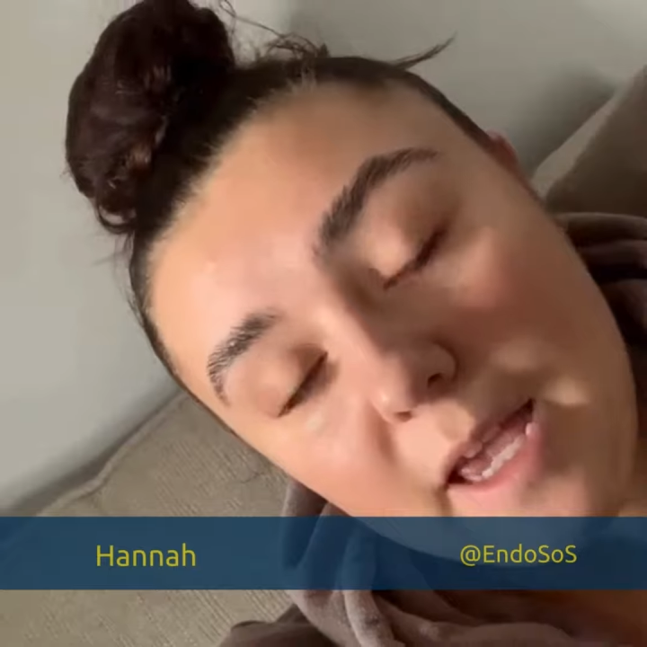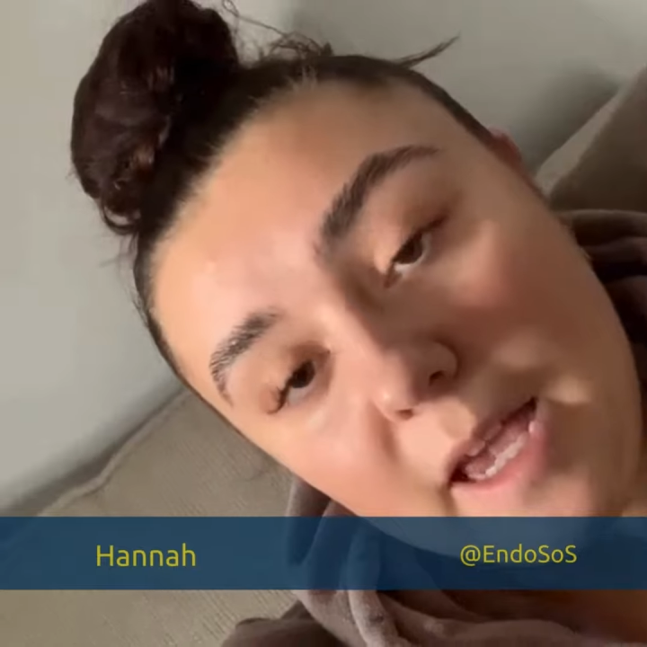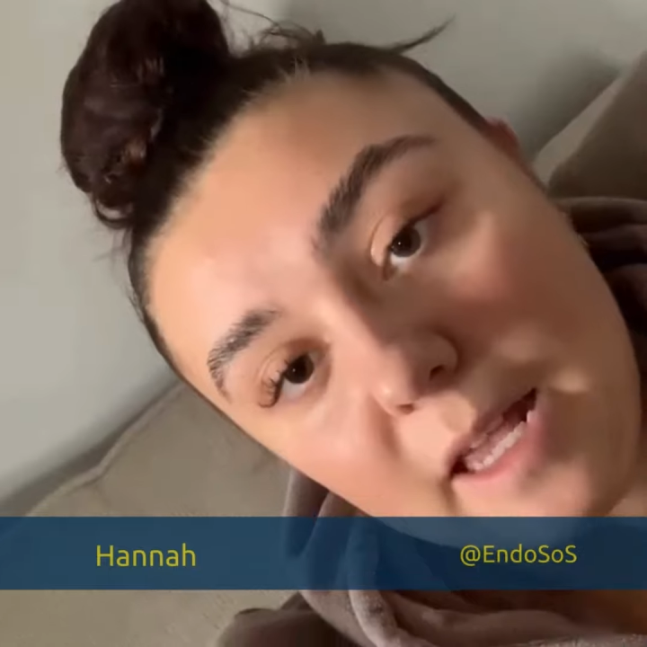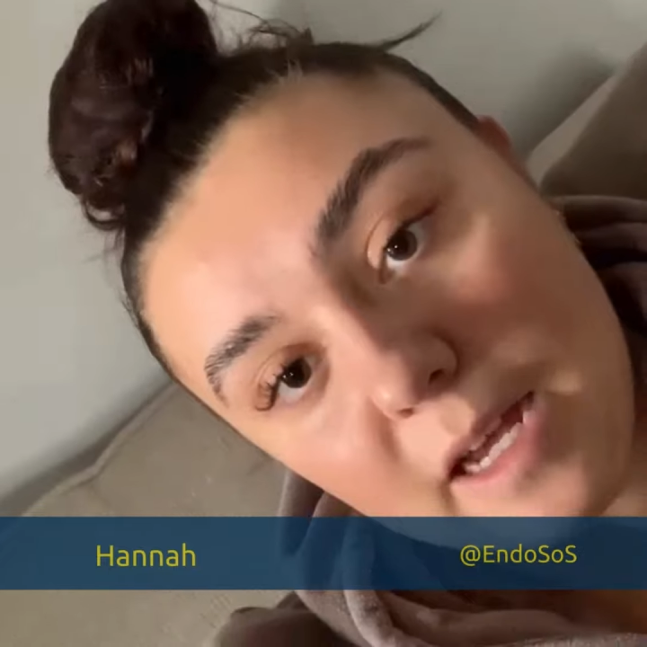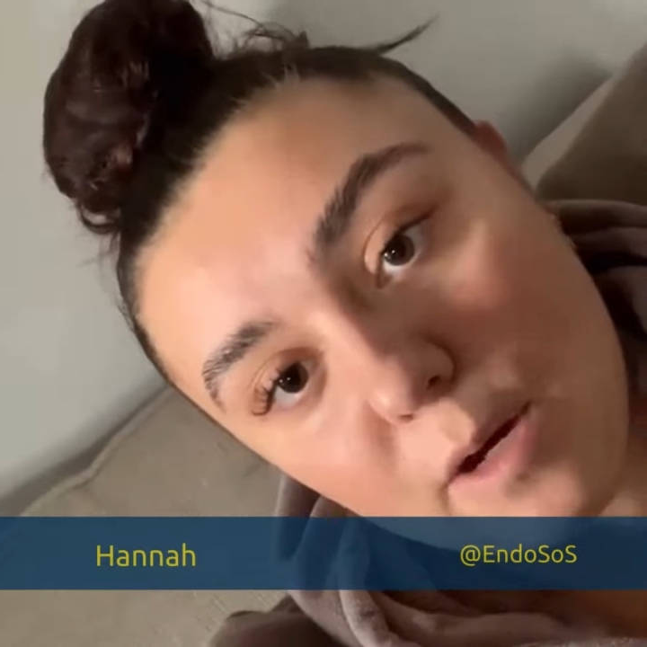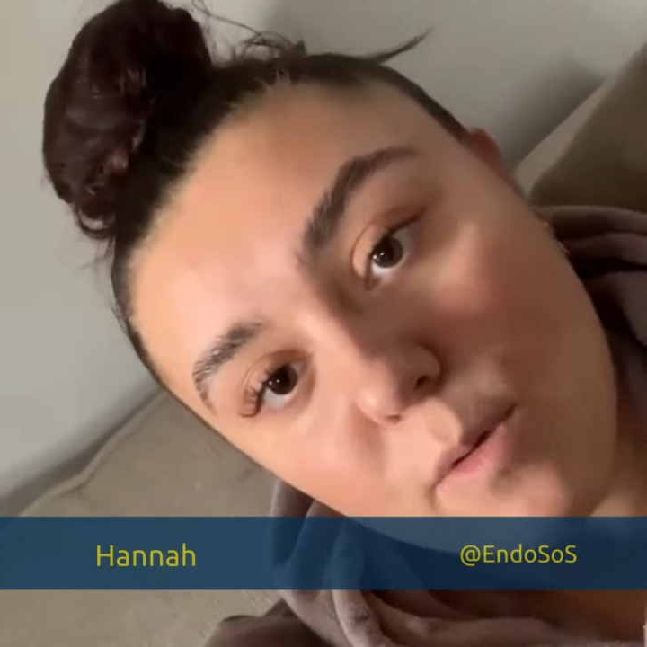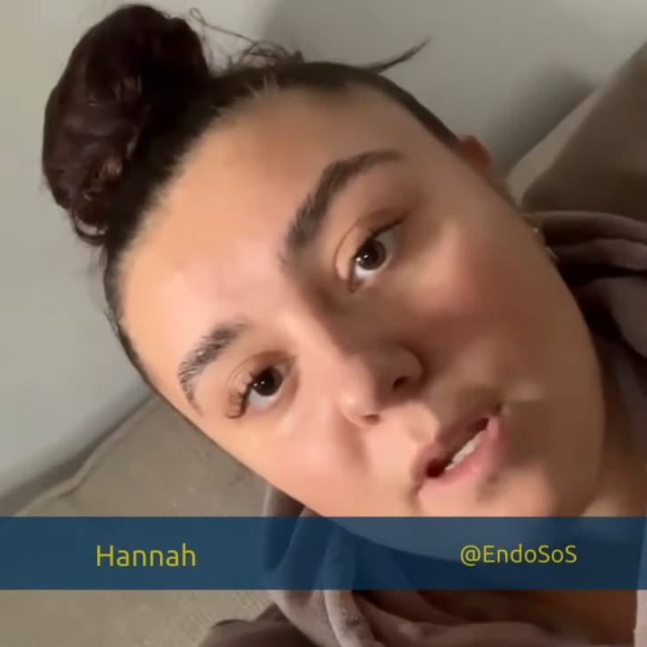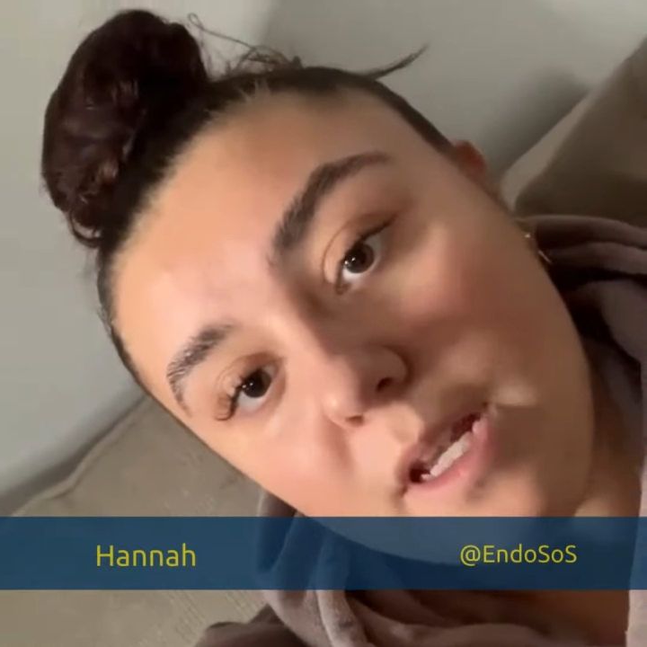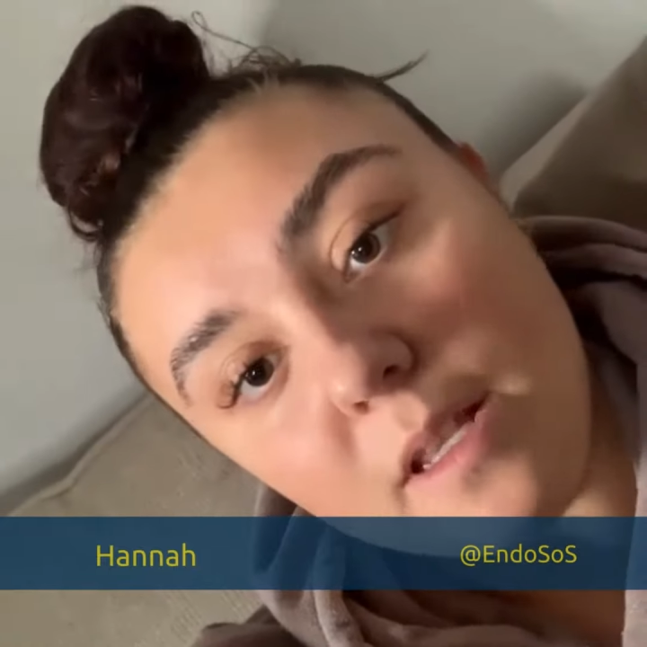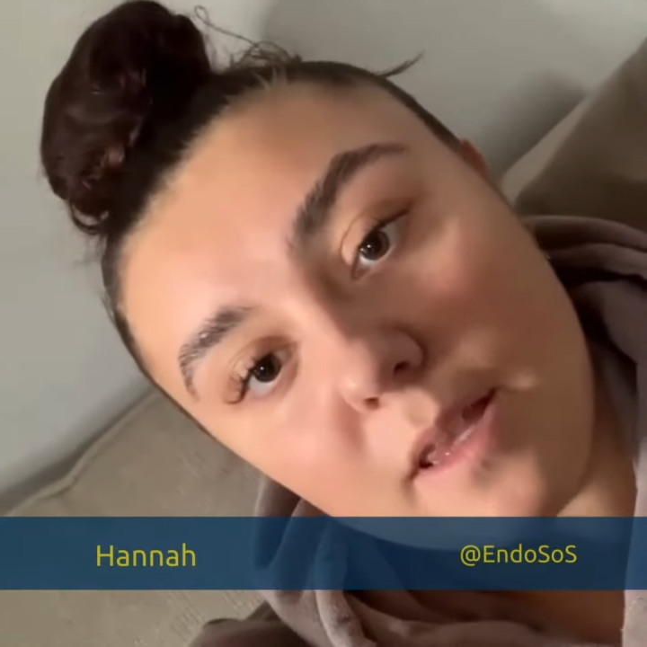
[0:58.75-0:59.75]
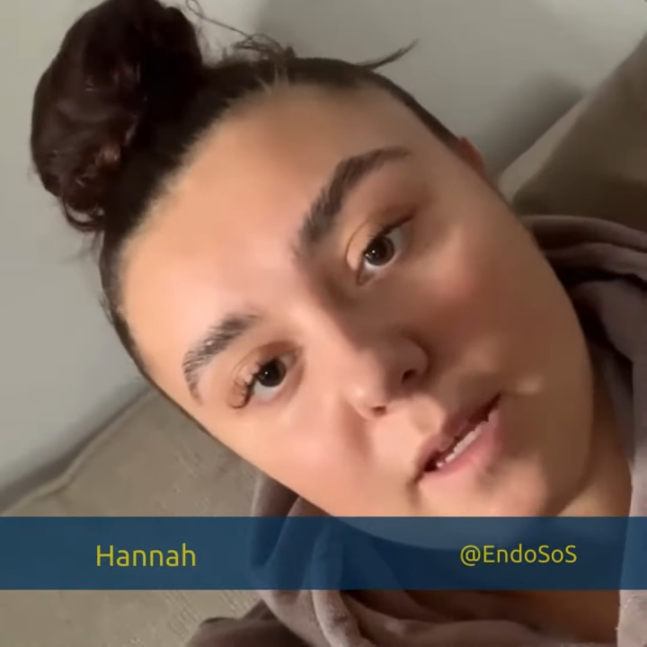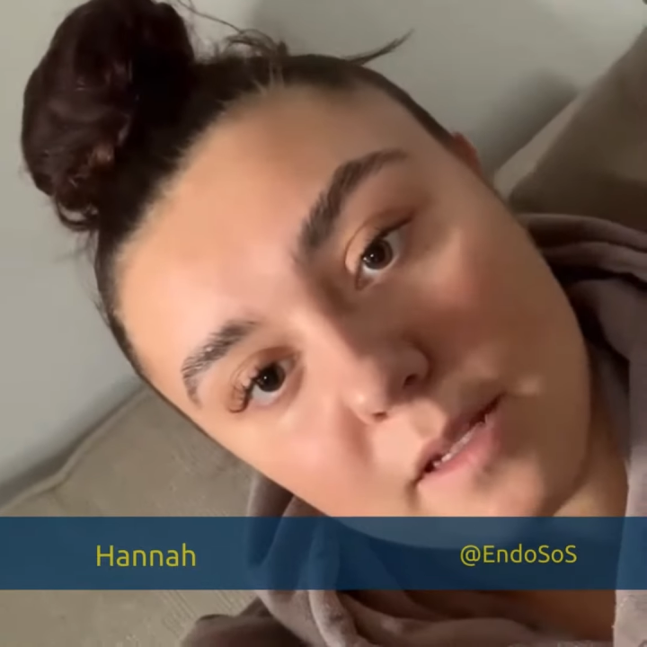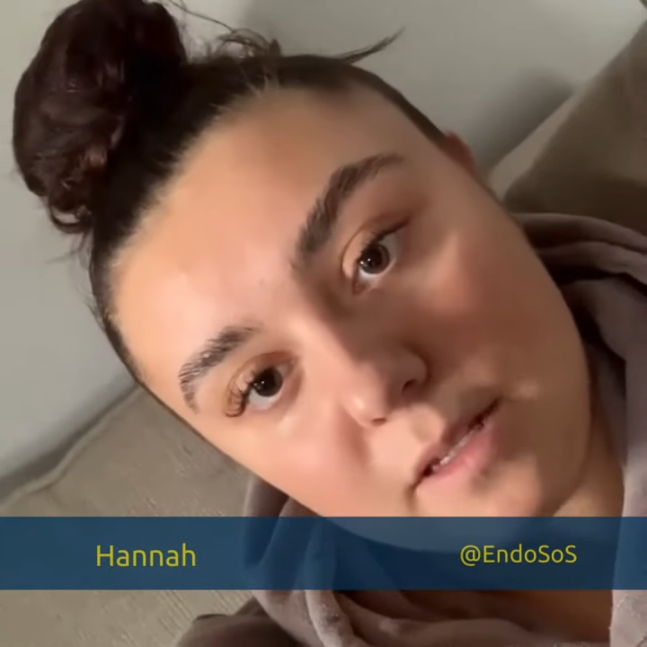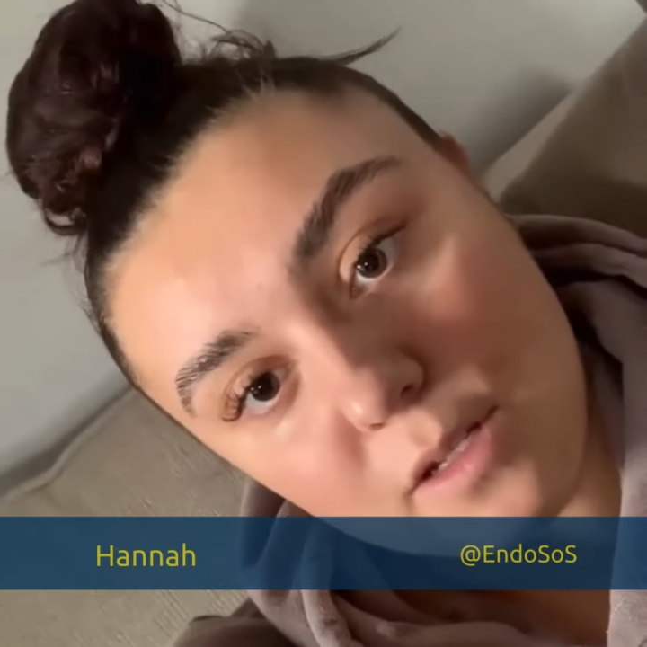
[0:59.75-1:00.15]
and how we need things to